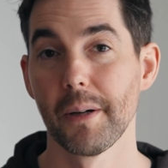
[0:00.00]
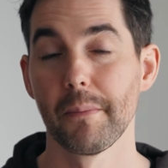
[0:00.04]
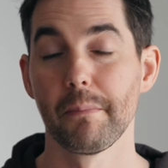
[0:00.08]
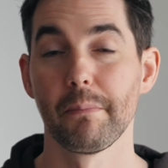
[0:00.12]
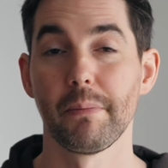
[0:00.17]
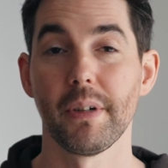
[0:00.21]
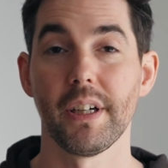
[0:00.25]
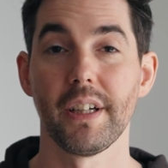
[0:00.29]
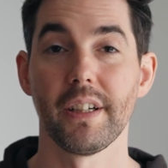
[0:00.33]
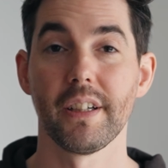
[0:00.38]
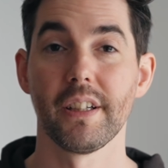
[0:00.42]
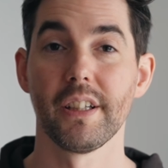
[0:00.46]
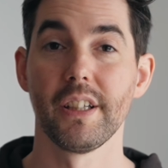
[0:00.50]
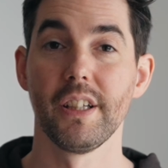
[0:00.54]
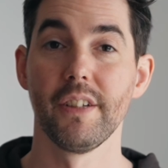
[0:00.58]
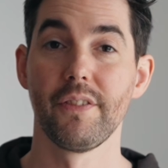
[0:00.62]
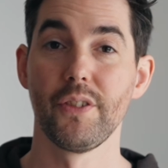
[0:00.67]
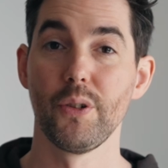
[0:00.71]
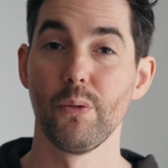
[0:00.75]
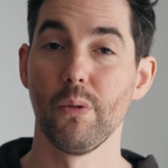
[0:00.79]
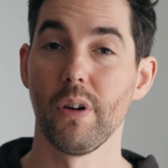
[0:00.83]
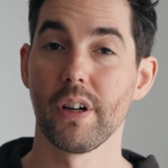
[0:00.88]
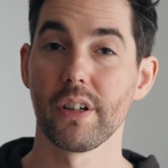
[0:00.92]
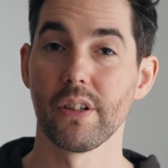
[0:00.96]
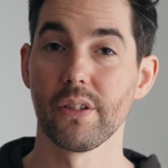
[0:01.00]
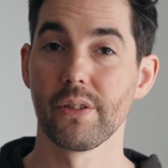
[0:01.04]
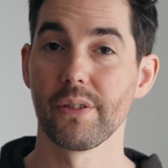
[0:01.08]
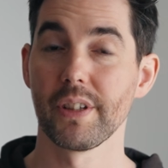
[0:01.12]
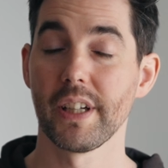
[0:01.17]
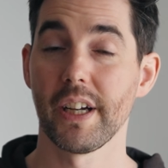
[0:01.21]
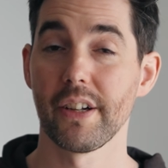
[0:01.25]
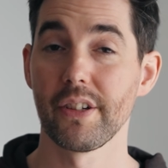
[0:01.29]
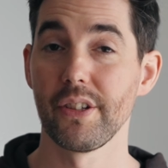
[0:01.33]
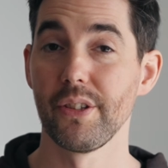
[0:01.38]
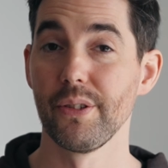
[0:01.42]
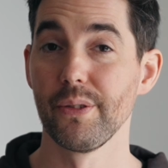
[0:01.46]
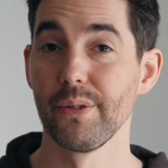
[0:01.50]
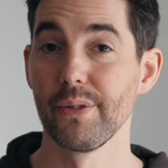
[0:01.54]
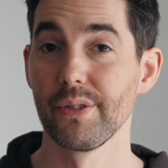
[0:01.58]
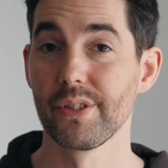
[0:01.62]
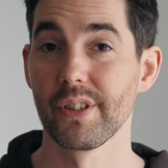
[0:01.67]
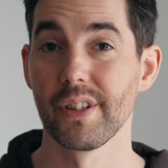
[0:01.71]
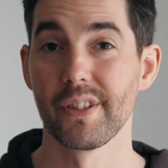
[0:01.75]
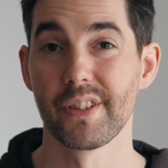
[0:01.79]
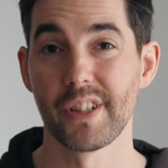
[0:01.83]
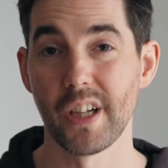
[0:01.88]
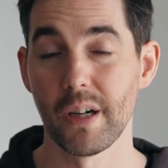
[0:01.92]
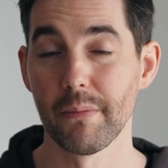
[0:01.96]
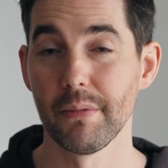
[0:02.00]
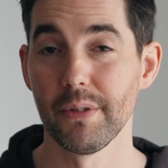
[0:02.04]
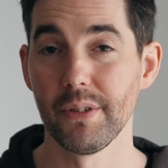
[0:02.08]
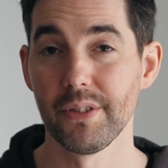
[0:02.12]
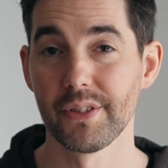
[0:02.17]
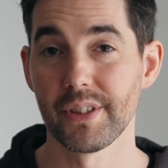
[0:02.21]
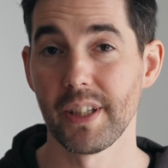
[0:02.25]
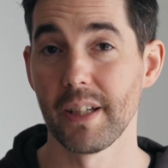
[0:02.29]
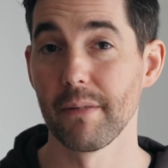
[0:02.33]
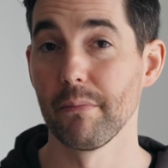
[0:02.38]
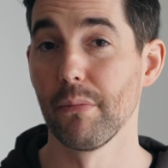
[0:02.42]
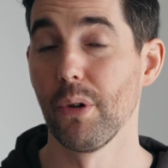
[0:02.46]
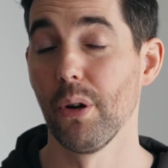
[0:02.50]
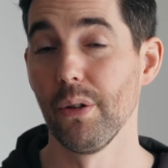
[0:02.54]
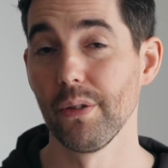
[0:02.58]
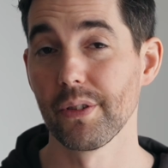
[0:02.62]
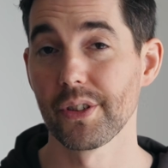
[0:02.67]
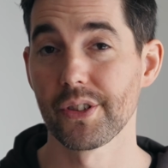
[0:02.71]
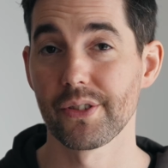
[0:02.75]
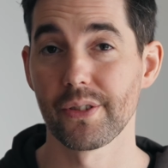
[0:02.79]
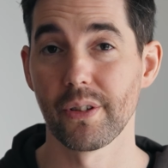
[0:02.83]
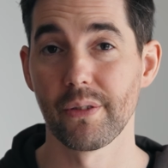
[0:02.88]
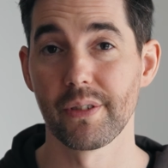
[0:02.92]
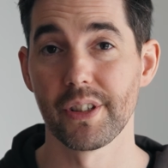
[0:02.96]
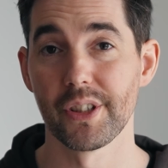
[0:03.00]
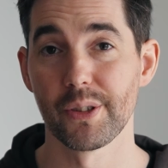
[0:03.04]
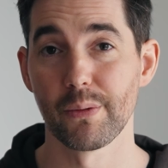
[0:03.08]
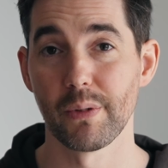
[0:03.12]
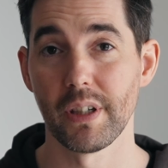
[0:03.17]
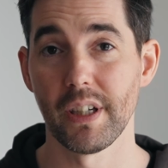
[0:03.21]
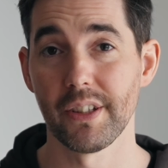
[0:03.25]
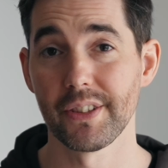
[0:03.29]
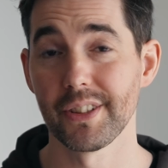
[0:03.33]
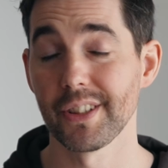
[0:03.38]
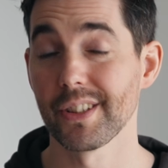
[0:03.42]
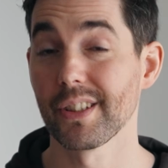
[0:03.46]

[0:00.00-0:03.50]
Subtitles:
But if you want to learn how to use doubles and molar stroke as well to